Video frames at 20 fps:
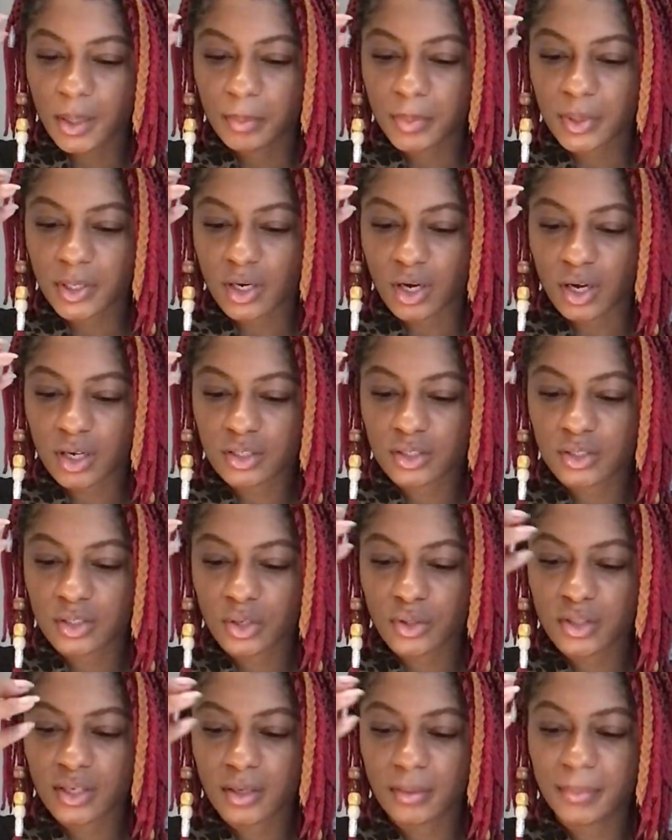But
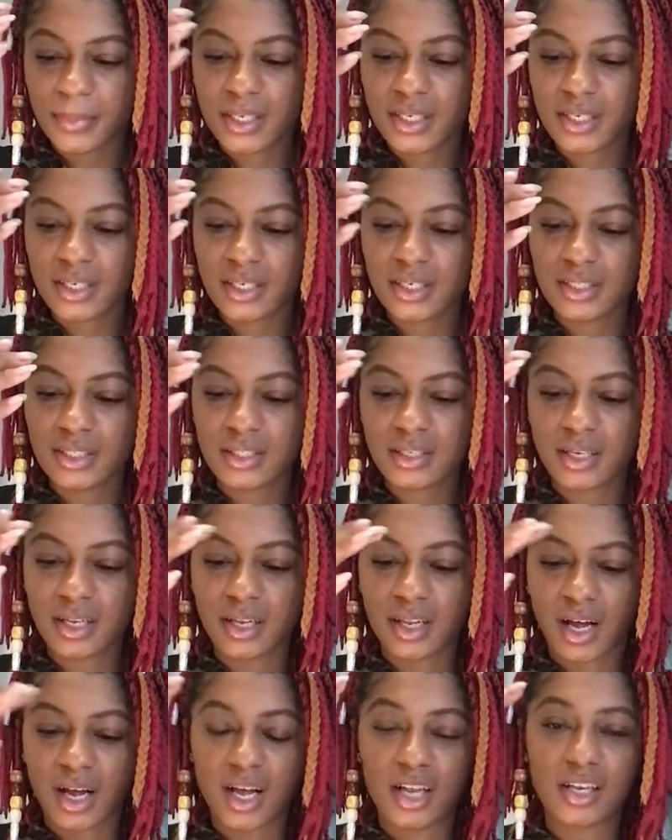also the ability
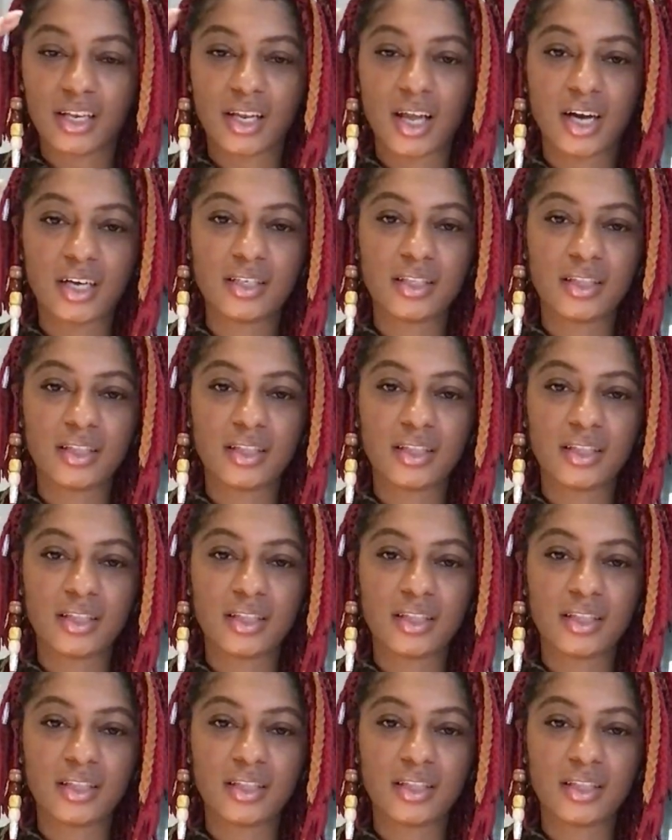to unlock